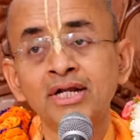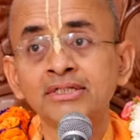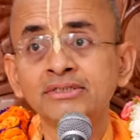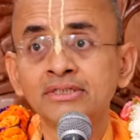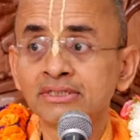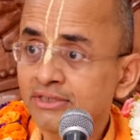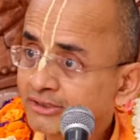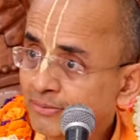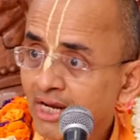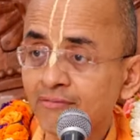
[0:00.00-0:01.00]
Whereas in this
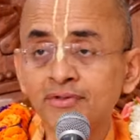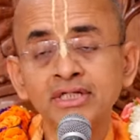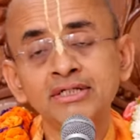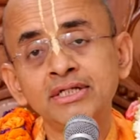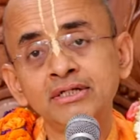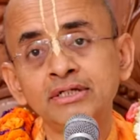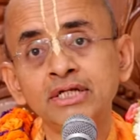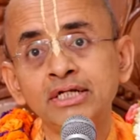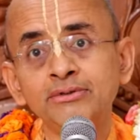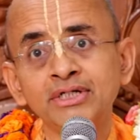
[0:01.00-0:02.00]
hospital, after that, they
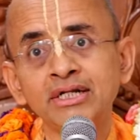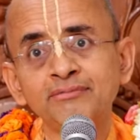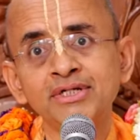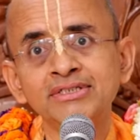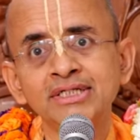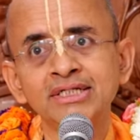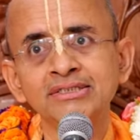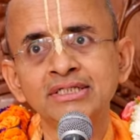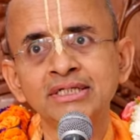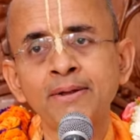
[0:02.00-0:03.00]
really took it up very
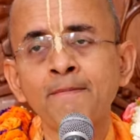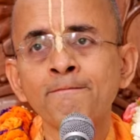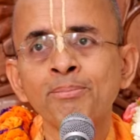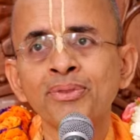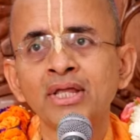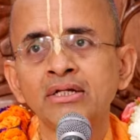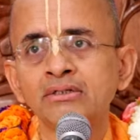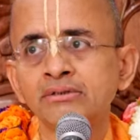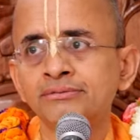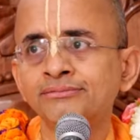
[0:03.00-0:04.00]
seriously. You
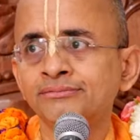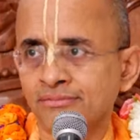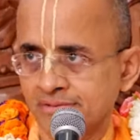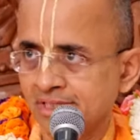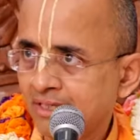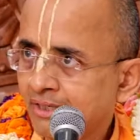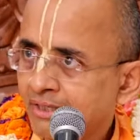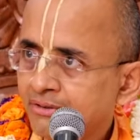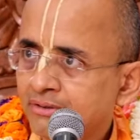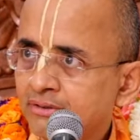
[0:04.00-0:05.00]
know,
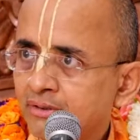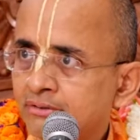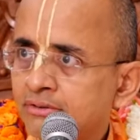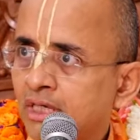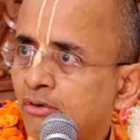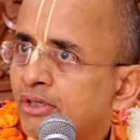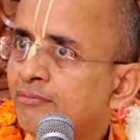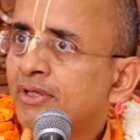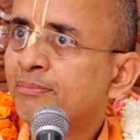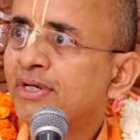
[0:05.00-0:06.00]
they now
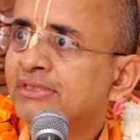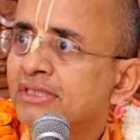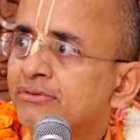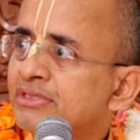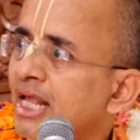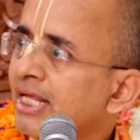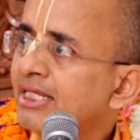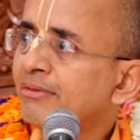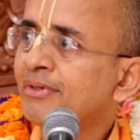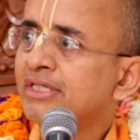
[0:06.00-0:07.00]
every patient who's
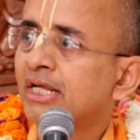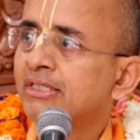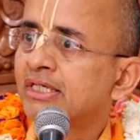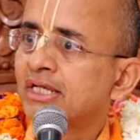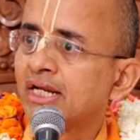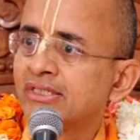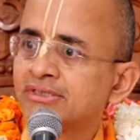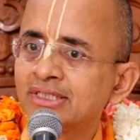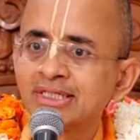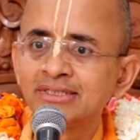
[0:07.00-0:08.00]
lying in the bed can hear Hare
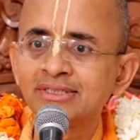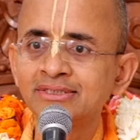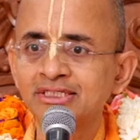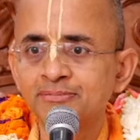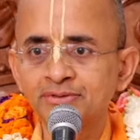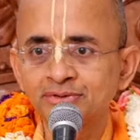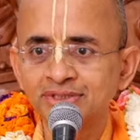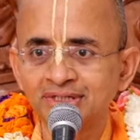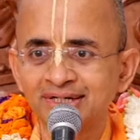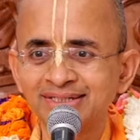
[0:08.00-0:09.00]
Krishna Kirtan just by
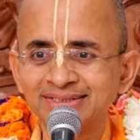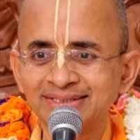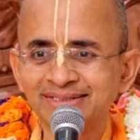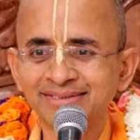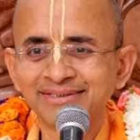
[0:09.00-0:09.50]
switching on.